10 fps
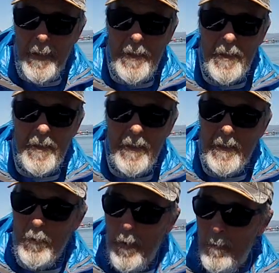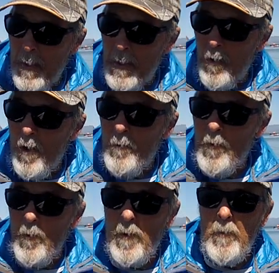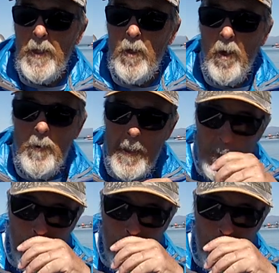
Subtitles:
end and in the redbud arm. The redbud arm has